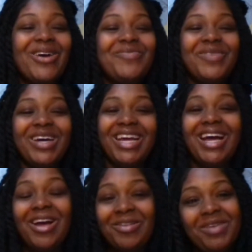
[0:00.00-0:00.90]
But
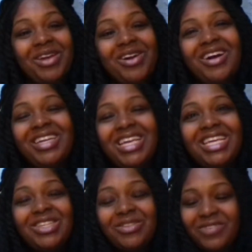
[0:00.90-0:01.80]
I'm here on an
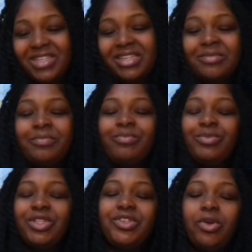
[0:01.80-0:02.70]
E2 visa.
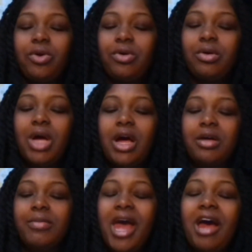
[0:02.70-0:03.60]
So
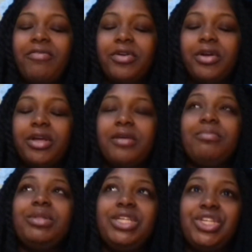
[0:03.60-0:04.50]
after
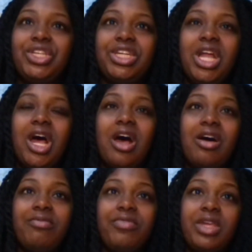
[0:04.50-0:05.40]
completion
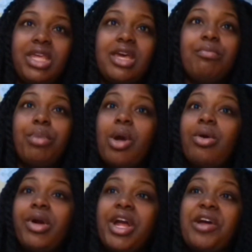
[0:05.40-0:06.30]
of the KIIP
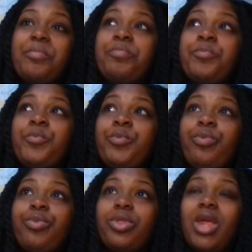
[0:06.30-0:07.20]
program,
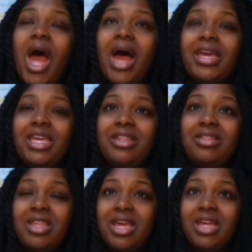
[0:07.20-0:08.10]
I
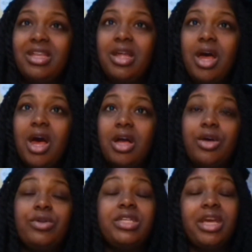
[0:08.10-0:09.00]
can then
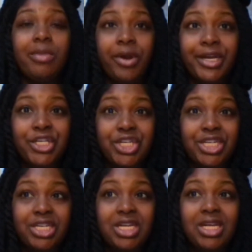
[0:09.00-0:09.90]
go to
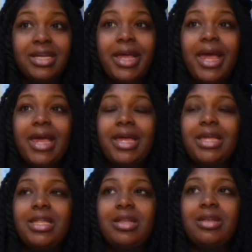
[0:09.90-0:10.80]
immigration
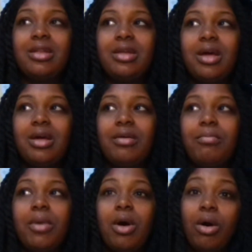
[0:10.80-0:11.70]
and
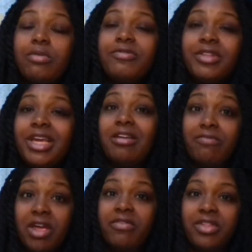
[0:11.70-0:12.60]
hopefully, if
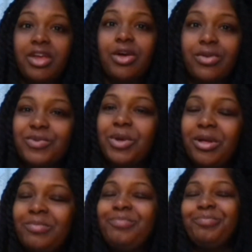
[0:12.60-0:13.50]
everything goes well,